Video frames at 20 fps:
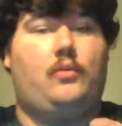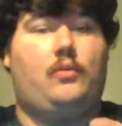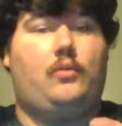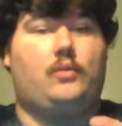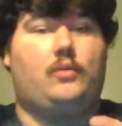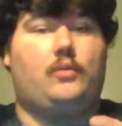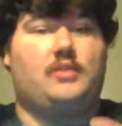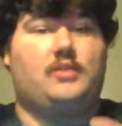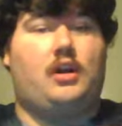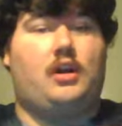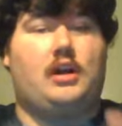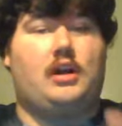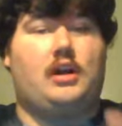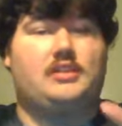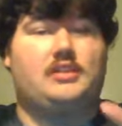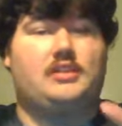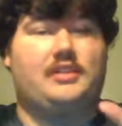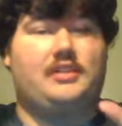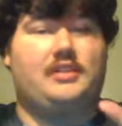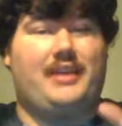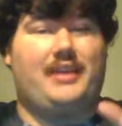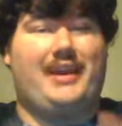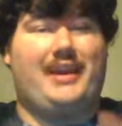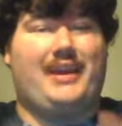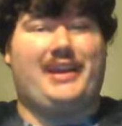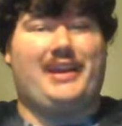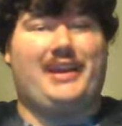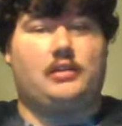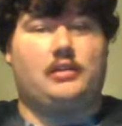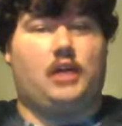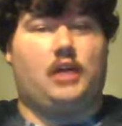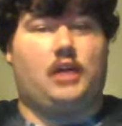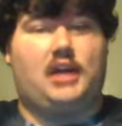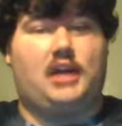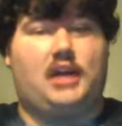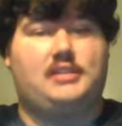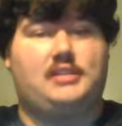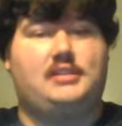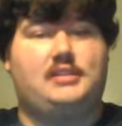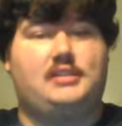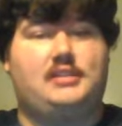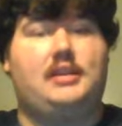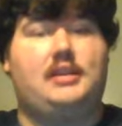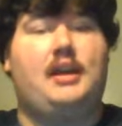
was auction end lots.